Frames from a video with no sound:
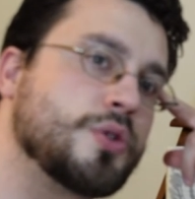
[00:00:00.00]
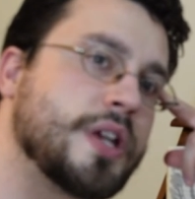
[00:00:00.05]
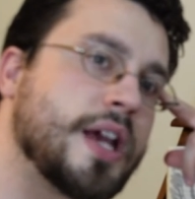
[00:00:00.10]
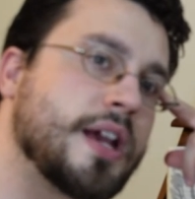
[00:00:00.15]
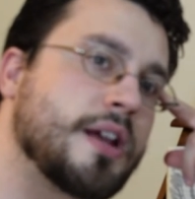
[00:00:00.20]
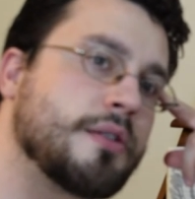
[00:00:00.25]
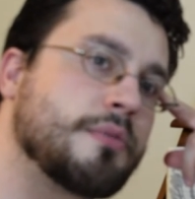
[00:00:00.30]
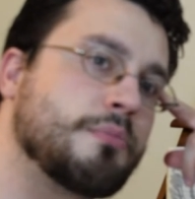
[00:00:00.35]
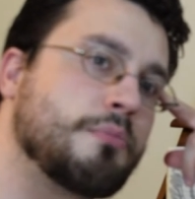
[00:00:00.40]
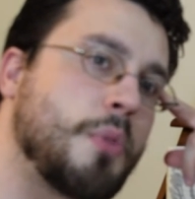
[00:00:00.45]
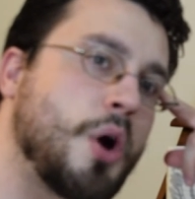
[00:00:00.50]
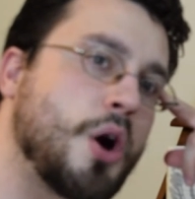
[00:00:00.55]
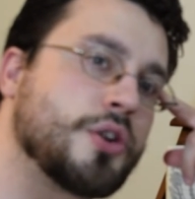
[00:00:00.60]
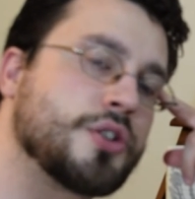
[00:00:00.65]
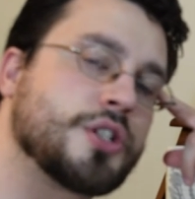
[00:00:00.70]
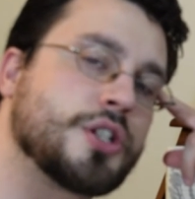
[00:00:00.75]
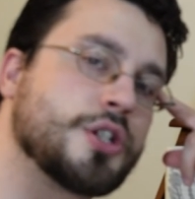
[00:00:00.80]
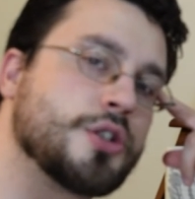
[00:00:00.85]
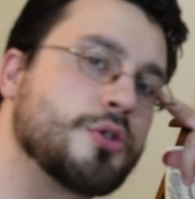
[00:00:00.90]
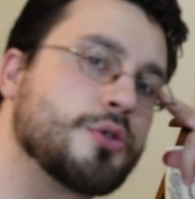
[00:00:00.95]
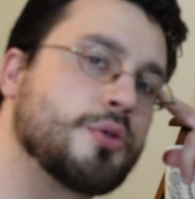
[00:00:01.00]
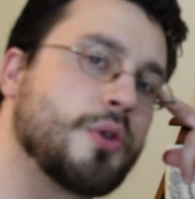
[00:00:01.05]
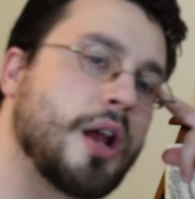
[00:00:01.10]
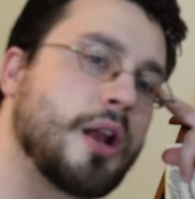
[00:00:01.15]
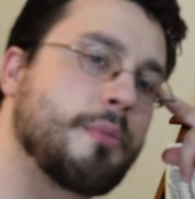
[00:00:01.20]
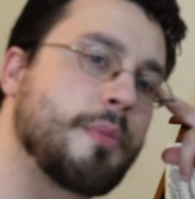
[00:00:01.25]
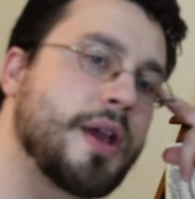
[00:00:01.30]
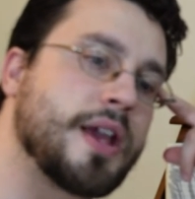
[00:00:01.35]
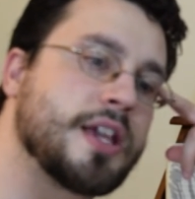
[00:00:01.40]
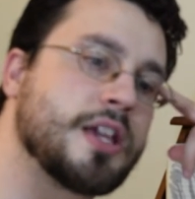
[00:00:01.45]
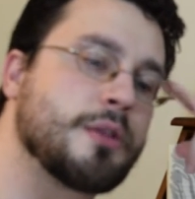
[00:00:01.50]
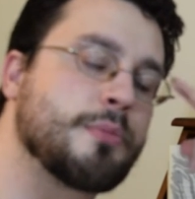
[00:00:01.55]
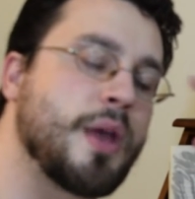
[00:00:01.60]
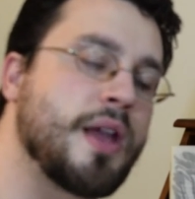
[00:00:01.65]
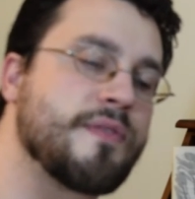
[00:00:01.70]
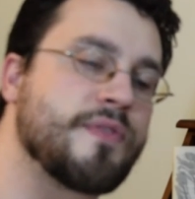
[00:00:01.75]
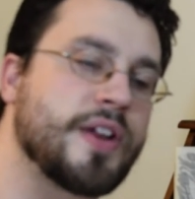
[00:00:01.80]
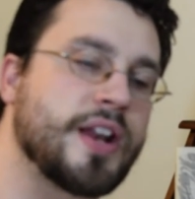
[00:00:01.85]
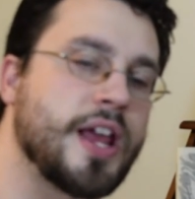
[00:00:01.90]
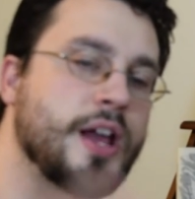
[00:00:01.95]
take Montague and make him
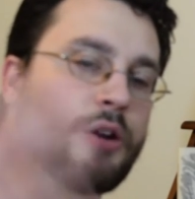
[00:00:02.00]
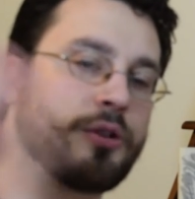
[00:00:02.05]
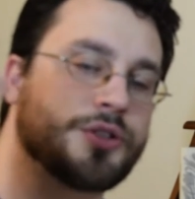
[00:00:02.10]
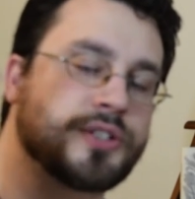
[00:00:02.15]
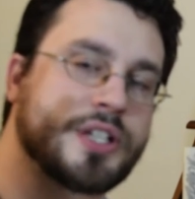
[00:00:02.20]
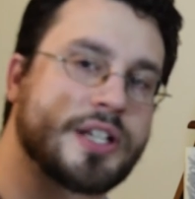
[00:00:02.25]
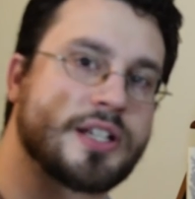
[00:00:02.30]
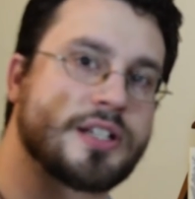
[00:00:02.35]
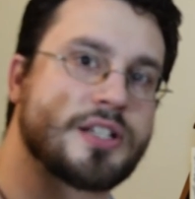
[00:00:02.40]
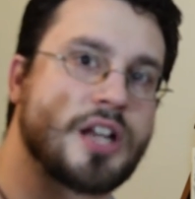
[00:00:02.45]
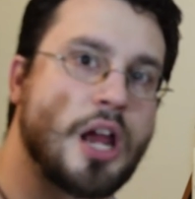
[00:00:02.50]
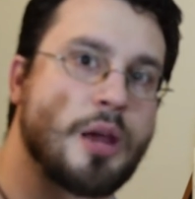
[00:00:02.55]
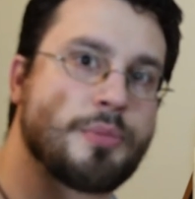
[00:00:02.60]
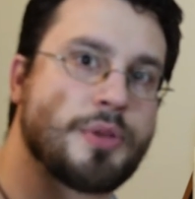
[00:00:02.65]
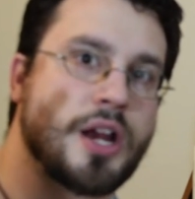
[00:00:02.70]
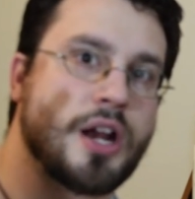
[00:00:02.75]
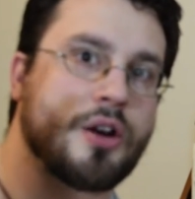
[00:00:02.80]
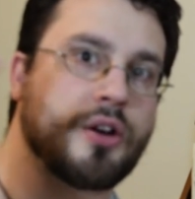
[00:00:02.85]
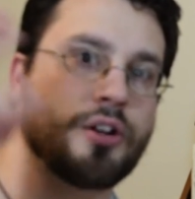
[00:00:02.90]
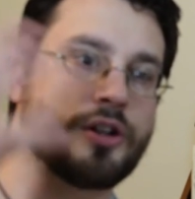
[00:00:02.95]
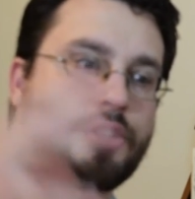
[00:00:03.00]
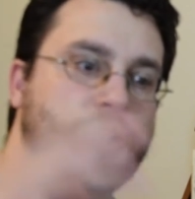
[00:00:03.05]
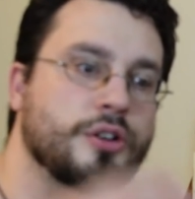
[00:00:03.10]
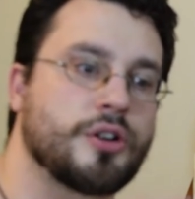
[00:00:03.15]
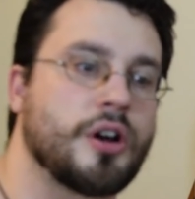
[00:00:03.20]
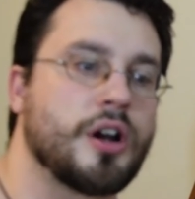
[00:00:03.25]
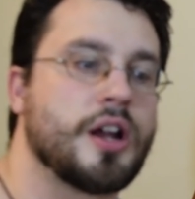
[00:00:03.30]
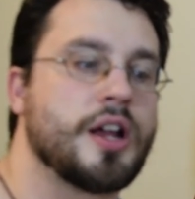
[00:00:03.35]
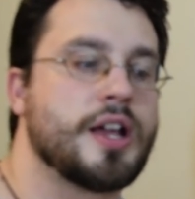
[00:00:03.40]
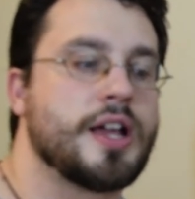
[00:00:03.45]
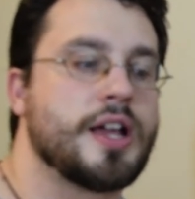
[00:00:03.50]
a Van Helsing type character